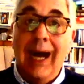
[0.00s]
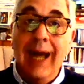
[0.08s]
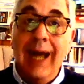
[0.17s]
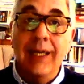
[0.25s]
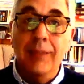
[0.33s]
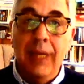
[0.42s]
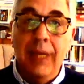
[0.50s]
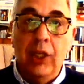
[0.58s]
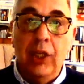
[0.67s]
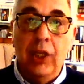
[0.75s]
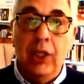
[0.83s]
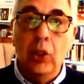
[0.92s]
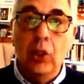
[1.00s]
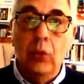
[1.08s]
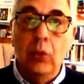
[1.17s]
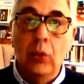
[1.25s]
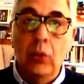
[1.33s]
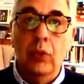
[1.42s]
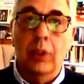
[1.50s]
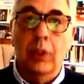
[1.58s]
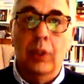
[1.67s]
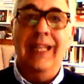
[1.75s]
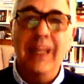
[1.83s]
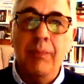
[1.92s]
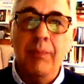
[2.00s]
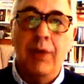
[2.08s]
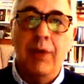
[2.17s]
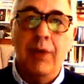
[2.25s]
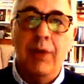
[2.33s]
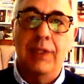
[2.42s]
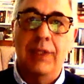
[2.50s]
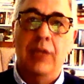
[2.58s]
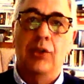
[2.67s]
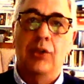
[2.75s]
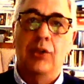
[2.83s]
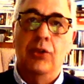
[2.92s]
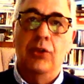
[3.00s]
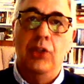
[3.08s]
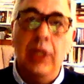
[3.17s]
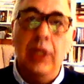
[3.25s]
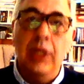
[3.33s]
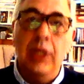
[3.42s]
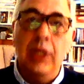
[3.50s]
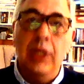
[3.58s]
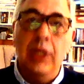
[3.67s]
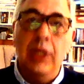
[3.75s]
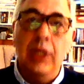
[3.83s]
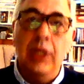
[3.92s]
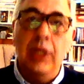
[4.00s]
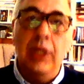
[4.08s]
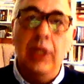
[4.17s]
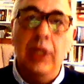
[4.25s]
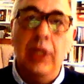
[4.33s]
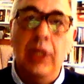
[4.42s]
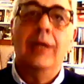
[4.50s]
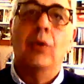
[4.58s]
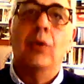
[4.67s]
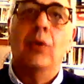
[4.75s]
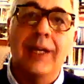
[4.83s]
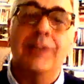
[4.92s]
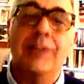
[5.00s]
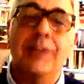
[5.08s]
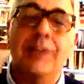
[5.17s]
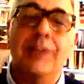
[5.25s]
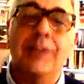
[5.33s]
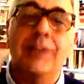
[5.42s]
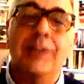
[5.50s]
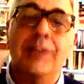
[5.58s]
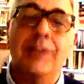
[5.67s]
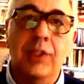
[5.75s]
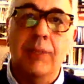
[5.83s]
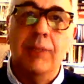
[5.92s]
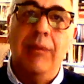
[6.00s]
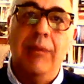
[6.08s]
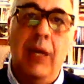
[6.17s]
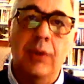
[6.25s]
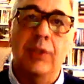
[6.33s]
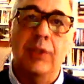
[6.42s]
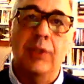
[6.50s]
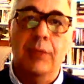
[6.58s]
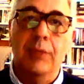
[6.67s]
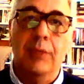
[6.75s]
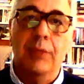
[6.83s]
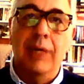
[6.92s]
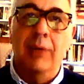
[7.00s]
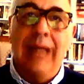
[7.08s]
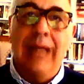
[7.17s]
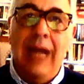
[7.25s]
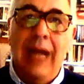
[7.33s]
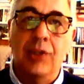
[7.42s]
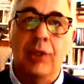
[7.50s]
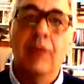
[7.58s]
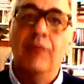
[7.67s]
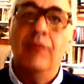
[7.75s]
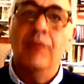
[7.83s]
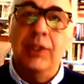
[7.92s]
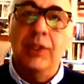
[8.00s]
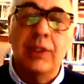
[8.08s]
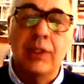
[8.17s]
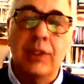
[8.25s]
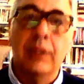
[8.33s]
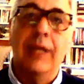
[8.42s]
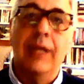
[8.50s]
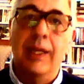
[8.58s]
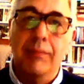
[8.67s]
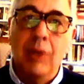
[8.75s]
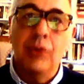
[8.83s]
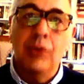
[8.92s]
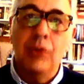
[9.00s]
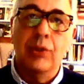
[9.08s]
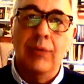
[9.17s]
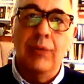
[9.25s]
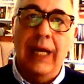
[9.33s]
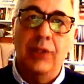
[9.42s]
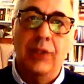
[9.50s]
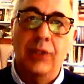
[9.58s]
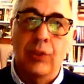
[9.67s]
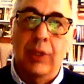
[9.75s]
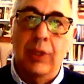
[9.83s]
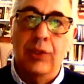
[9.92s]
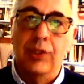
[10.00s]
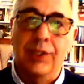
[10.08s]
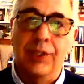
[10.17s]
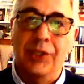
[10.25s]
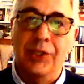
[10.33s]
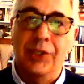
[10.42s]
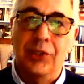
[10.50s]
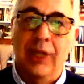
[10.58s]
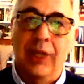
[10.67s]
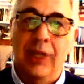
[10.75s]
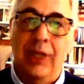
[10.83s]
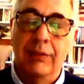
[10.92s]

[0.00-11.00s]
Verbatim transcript: I can make you look like an improvisational genius. Why? Because I've just empowered you with my reaction, physical and emotional reaction to what you just did or said.